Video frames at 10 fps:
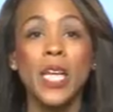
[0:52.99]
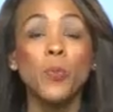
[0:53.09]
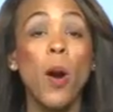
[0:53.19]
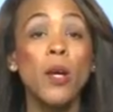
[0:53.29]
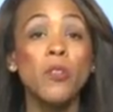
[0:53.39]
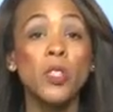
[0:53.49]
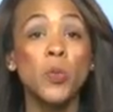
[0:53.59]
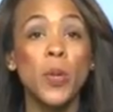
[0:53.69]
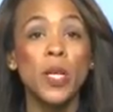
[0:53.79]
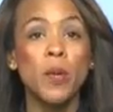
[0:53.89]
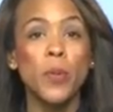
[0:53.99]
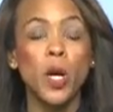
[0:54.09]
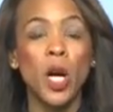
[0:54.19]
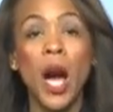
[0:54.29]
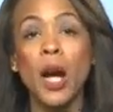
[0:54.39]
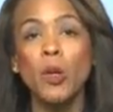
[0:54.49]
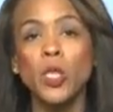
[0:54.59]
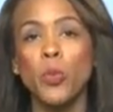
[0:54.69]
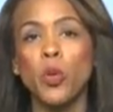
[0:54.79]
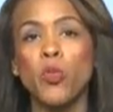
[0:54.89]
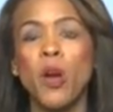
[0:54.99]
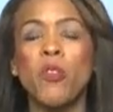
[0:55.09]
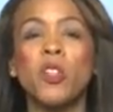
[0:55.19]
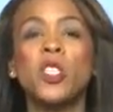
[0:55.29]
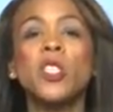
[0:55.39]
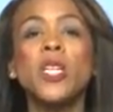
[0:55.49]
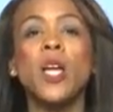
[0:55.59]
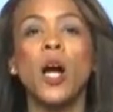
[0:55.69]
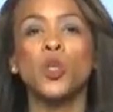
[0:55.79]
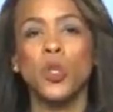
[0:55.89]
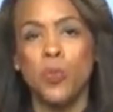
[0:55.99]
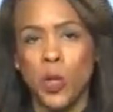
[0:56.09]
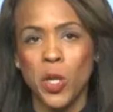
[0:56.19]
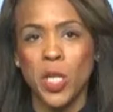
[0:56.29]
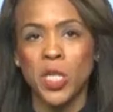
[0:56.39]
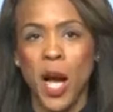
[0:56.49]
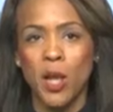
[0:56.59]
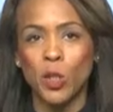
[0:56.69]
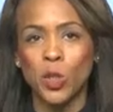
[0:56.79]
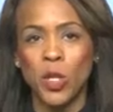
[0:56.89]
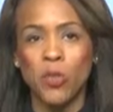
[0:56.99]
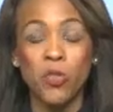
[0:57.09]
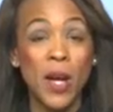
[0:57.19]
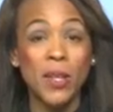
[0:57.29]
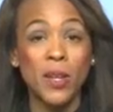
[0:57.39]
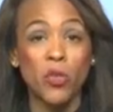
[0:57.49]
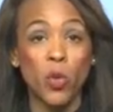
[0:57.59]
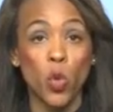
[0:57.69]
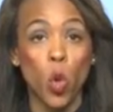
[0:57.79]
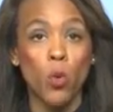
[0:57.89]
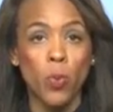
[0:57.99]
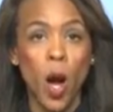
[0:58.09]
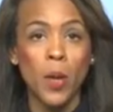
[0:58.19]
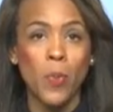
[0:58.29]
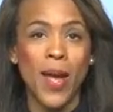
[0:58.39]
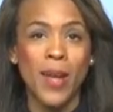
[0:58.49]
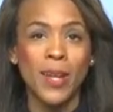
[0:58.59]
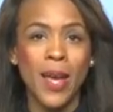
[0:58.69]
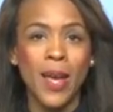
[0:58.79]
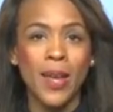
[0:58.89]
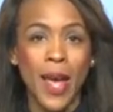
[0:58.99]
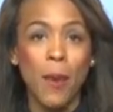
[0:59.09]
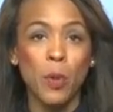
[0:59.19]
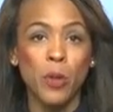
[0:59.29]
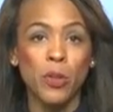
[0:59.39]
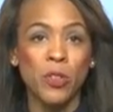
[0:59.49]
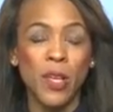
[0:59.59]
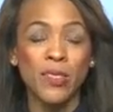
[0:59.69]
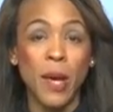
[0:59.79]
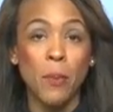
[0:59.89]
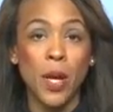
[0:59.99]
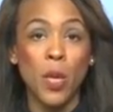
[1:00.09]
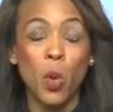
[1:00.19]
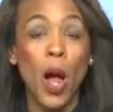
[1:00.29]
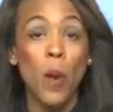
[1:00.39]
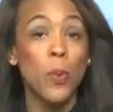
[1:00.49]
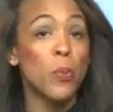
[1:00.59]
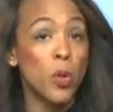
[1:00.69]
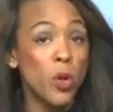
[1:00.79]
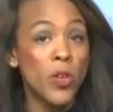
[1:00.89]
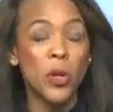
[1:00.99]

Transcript: As part of the spending bill, Congress approved roughly $600 million in funding for rural broadband. Capito says that money will help improve